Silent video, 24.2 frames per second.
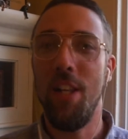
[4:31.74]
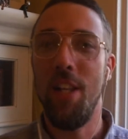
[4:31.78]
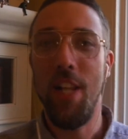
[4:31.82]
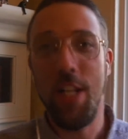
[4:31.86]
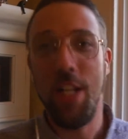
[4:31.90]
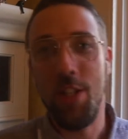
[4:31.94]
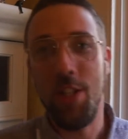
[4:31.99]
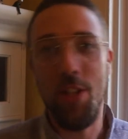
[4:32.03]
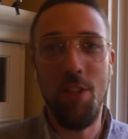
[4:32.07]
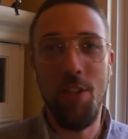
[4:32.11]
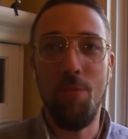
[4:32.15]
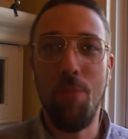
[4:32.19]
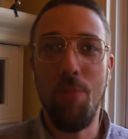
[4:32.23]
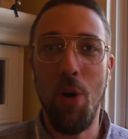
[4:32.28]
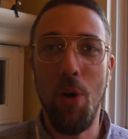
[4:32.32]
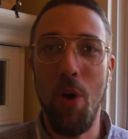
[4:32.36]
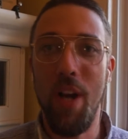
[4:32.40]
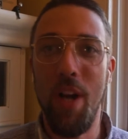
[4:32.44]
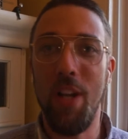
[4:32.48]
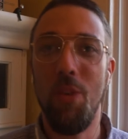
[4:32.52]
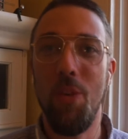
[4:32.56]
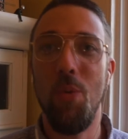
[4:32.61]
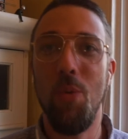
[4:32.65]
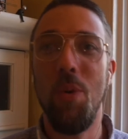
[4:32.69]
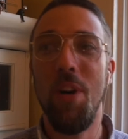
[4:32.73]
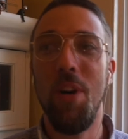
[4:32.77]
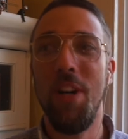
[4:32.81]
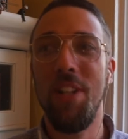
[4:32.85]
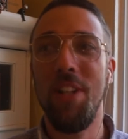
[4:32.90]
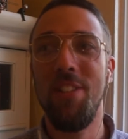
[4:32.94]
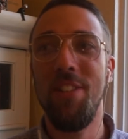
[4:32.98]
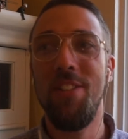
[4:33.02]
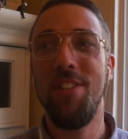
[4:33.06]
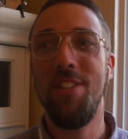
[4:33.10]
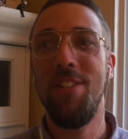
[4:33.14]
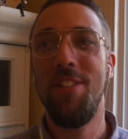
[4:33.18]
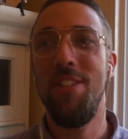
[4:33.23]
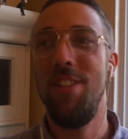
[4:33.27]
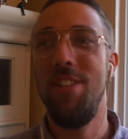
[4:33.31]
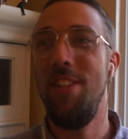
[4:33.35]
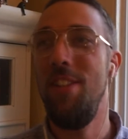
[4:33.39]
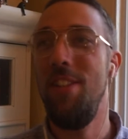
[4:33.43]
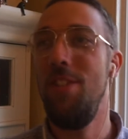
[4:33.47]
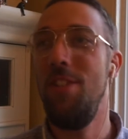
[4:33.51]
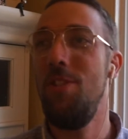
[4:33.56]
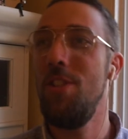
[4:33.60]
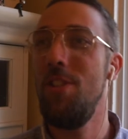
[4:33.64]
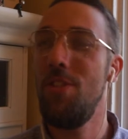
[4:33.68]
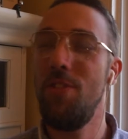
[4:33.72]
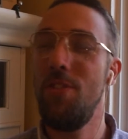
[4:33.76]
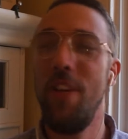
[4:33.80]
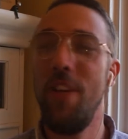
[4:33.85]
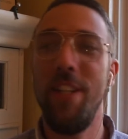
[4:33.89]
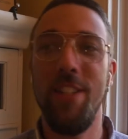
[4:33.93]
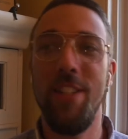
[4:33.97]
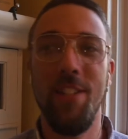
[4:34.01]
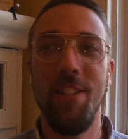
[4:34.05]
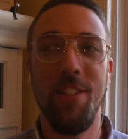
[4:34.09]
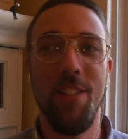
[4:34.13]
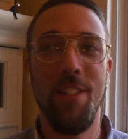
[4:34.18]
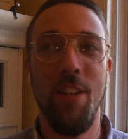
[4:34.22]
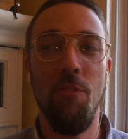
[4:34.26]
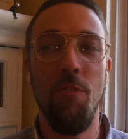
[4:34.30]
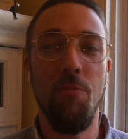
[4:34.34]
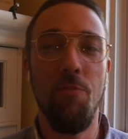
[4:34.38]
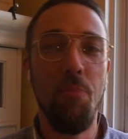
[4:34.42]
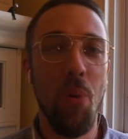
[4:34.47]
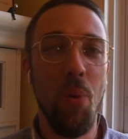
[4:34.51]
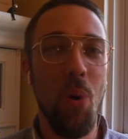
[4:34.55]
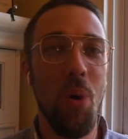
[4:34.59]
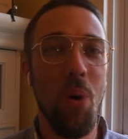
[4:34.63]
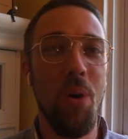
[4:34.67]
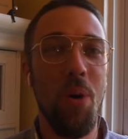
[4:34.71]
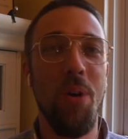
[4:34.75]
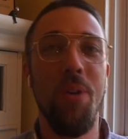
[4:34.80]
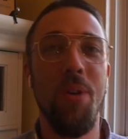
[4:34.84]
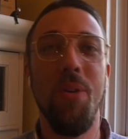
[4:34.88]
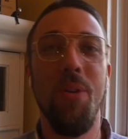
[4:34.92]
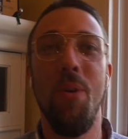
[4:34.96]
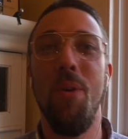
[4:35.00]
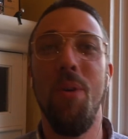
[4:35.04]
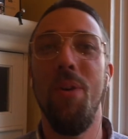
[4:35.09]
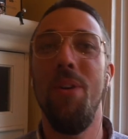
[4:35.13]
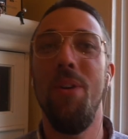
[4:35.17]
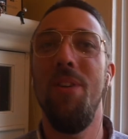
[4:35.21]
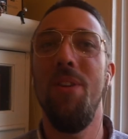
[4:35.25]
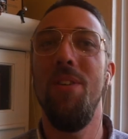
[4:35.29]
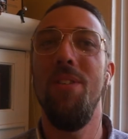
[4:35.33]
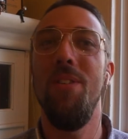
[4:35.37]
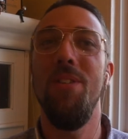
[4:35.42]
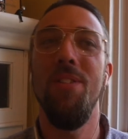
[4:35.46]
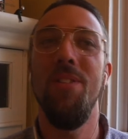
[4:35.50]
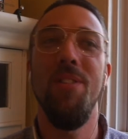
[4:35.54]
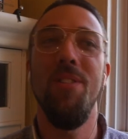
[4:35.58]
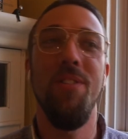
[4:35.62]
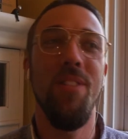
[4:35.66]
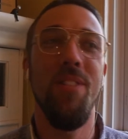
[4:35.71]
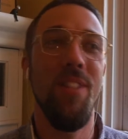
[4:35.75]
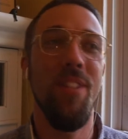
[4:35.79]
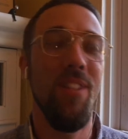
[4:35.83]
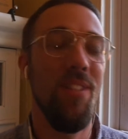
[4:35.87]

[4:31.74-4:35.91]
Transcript: a collection of poetic works, you just find yourself bored, or